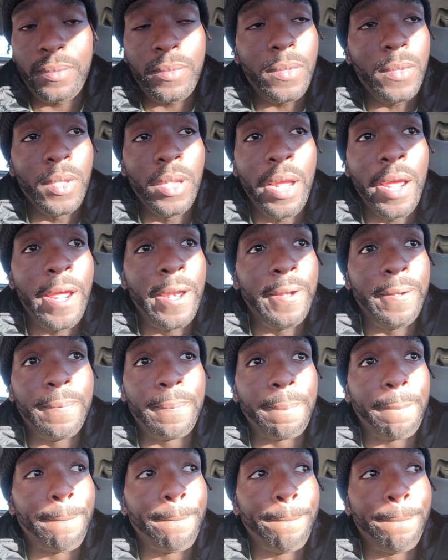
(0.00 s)

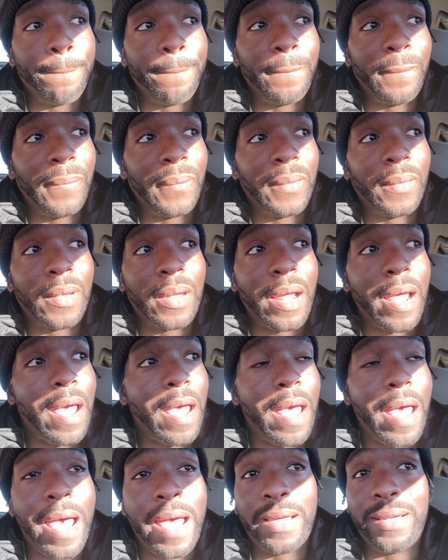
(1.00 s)
And I,
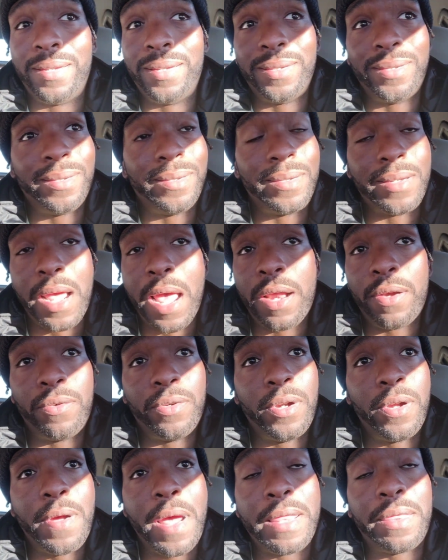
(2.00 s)
I, I don't
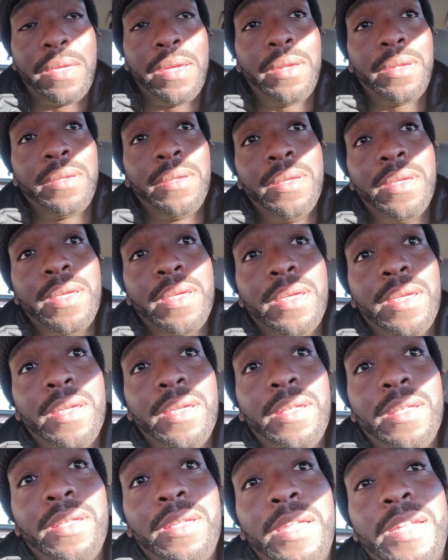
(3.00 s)
know. I think
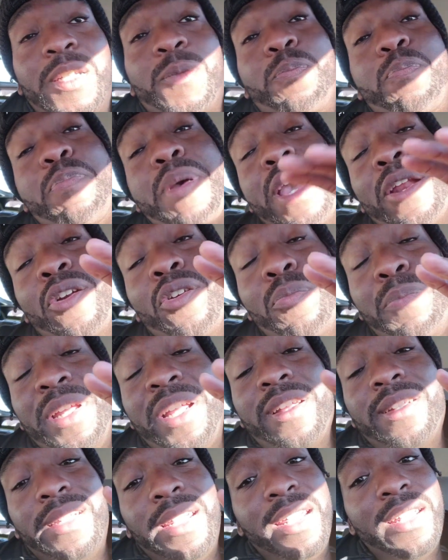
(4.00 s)
it's better
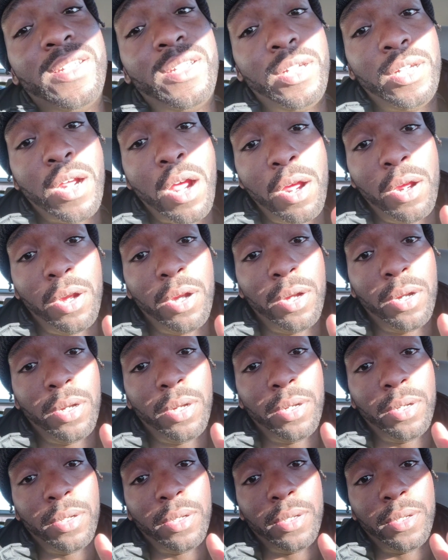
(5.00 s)
because he's
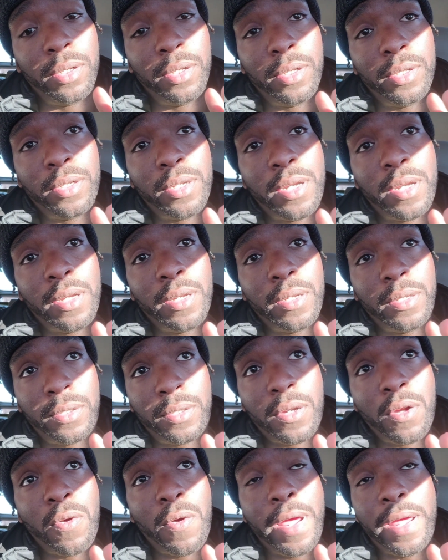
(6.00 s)
younger,
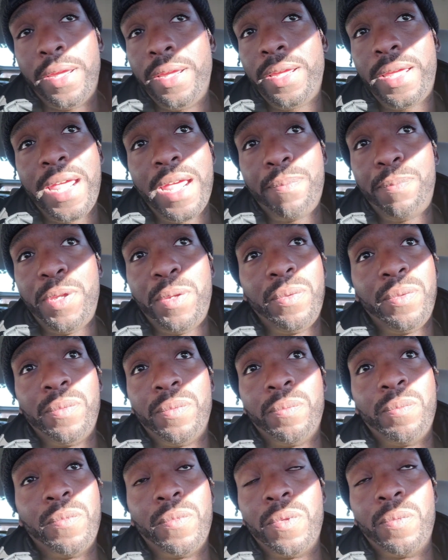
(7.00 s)
so he can't be
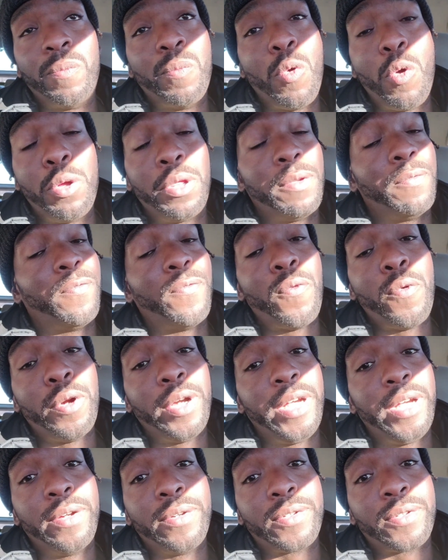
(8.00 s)
more than
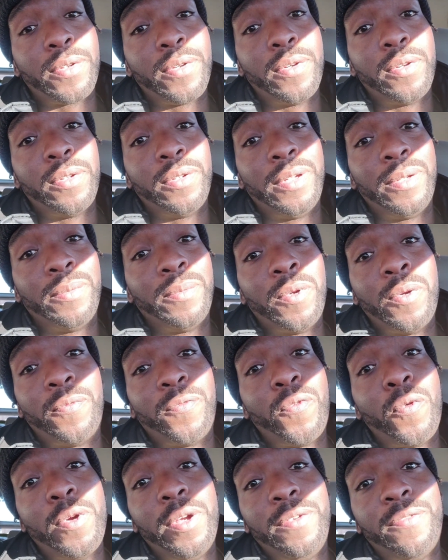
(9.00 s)
40 years old or
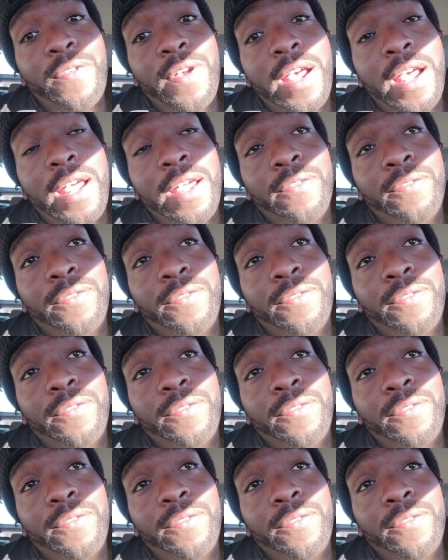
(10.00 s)
45.